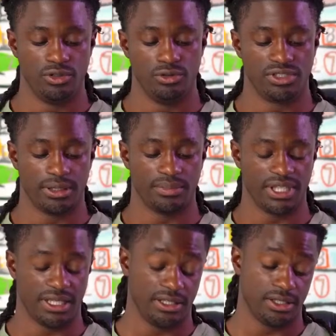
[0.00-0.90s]
Do
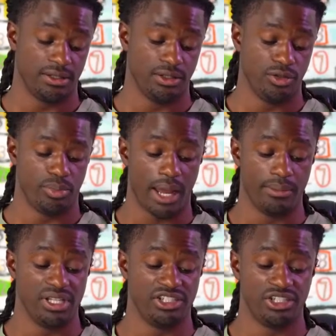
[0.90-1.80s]
something you
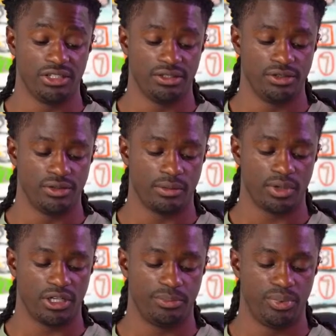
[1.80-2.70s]
probably shouldn't do. I'm
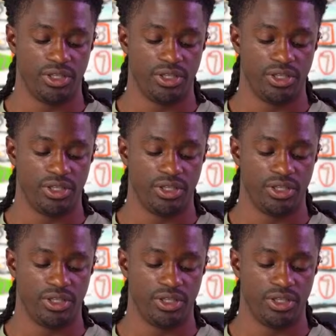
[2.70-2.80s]
going to